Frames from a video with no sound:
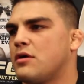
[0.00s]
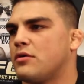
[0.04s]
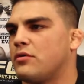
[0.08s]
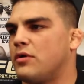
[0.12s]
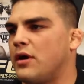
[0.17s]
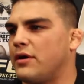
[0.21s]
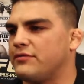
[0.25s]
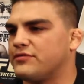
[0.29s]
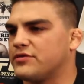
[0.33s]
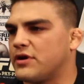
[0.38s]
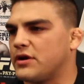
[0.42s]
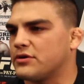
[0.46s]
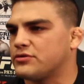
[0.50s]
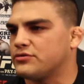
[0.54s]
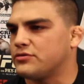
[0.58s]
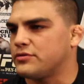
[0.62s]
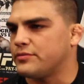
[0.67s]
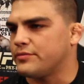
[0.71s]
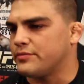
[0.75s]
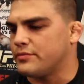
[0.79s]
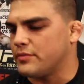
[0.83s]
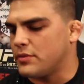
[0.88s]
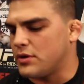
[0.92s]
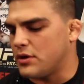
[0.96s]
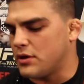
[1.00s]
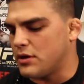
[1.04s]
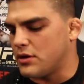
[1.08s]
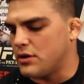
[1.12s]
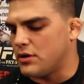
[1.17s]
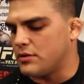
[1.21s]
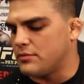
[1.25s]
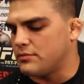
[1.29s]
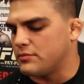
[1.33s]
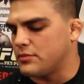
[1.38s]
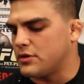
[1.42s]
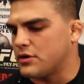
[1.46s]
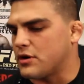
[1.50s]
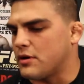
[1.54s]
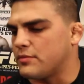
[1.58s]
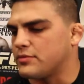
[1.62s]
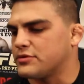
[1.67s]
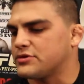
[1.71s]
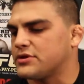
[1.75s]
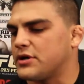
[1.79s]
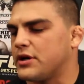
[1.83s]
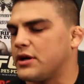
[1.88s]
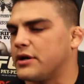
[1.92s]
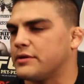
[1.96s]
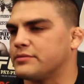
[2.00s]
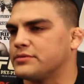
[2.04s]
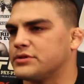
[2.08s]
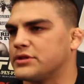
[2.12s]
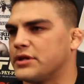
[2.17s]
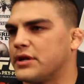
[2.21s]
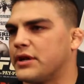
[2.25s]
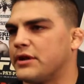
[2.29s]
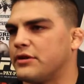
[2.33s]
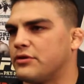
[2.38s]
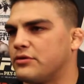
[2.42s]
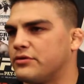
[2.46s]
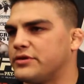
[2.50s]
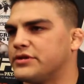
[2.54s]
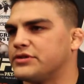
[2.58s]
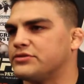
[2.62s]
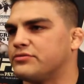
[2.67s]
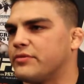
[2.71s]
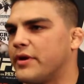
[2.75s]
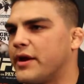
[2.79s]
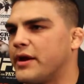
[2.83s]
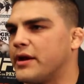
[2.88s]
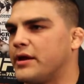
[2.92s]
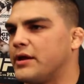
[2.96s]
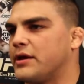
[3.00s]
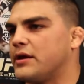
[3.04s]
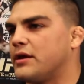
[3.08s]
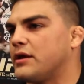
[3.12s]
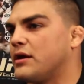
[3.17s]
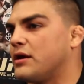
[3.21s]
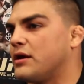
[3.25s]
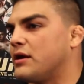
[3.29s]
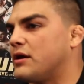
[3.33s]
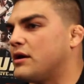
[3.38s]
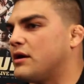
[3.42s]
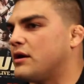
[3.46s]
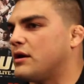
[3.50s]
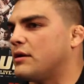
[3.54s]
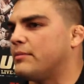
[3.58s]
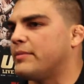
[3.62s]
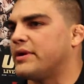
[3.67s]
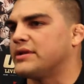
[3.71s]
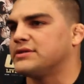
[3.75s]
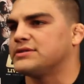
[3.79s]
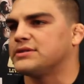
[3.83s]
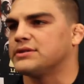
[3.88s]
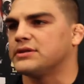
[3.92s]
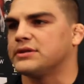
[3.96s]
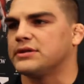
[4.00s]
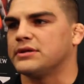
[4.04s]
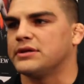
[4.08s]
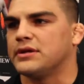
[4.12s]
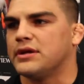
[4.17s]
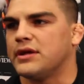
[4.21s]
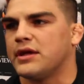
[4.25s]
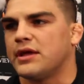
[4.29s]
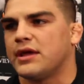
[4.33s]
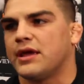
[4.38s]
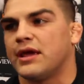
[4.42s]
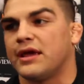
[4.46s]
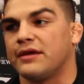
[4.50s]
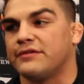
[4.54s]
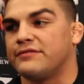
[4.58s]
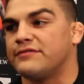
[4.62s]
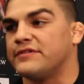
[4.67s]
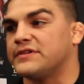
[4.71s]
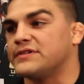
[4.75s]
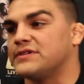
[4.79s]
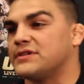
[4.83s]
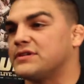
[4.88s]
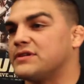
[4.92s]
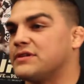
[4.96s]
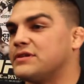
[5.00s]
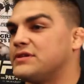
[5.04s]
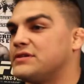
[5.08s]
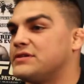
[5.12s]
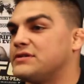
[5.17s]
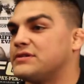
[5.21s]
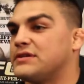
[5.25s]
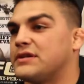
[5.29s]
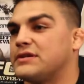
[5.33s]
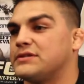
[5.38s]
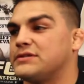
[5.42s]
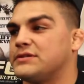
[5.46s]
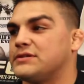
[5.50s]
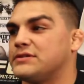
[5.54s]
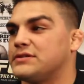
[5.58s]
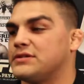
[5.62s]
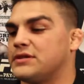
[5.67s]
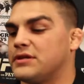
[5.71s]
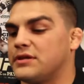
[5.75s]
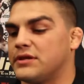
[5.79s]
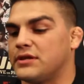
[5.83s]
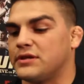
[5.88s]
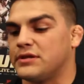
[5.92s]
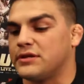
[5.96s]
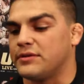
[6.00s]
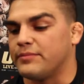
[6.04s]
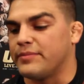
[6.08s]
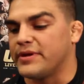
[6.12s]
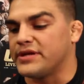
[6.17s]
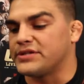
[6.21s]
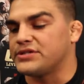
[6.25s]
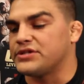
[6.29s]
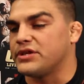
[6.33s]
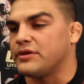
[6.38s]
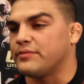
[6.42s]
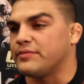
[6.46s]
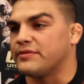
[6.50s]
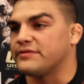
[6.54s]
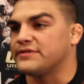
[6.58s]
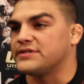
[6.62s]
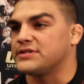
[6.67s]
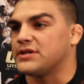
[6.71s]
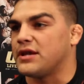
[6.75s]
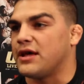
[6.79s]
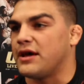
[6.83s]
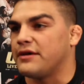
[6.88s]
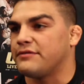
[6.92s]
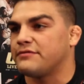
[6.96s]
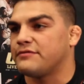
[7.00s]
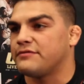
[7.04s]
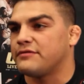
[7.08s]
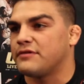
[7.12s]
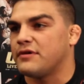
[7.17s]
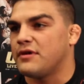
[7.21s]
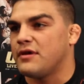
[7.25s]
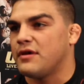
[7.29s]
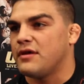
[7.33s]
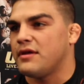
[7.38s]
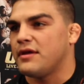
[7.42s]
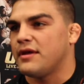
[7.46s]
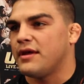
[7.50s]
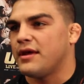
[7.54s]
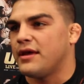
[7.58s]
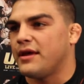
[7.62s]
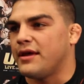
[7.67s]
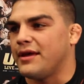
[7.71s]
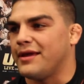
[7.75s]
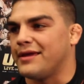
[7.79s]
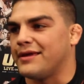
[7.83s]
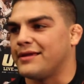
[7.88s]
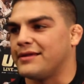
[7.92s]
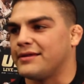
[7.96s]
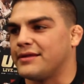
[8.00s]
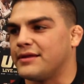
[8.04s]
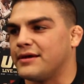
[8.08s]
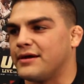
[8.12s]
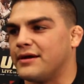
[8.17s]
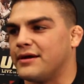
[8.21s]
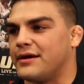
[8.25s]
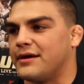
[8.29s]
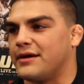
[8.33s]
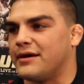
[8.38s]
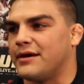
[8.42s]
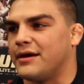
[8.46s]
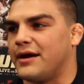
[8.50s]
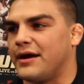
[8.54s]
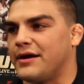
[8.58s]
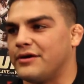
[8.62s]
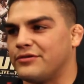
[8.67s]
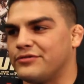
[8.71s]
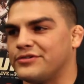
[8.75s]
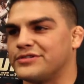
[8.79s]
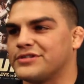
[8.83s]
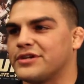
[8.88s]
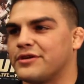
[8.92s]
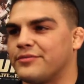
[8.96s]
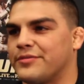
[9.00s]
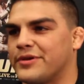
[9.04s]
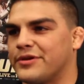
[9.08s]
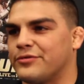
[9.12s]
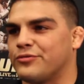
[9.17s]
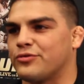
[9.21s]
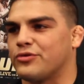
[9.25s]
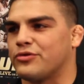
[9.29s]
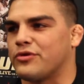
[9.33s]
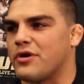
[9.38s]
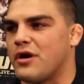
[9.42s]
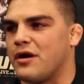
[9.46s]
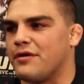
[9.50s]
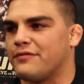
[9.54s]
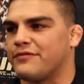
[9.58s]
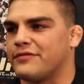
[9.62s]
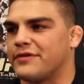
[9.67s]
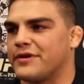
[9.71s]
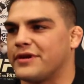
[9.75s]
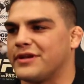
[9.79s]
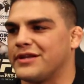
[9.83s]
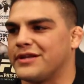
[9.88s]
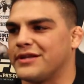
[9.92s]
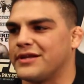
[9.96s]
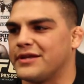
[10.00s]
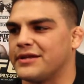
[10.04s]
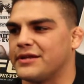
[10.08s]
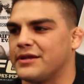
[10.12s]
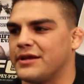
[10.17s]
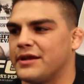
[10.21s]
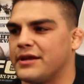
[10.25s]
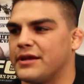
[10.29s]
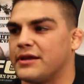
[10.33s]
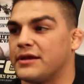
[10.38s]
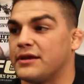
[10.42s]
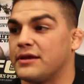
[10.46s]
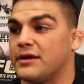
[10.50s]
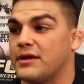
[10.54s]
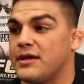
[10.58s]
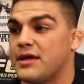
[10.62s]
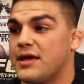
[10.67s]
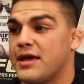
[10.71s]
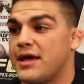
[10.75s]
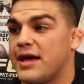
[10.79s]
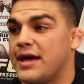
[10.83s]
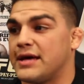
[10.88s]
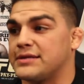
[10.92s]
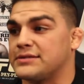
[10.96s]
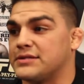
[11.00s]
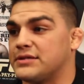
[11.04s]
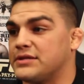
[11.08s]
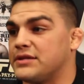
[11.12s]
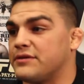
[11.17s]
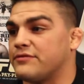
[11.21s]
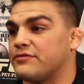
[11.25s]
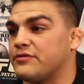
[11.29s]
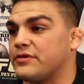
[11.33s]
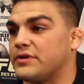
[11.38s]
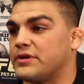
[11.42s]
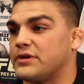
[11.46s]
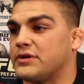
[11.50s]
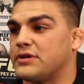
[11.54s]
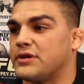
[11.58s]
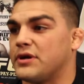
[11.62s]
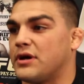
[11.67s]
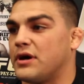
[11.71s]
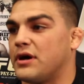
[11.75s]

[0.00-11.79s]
Well, I've talked to him a couple times, and I know he's ready mentally and physically. He says he's in the best shape of his life, and I know he's coming in real confident and has a different.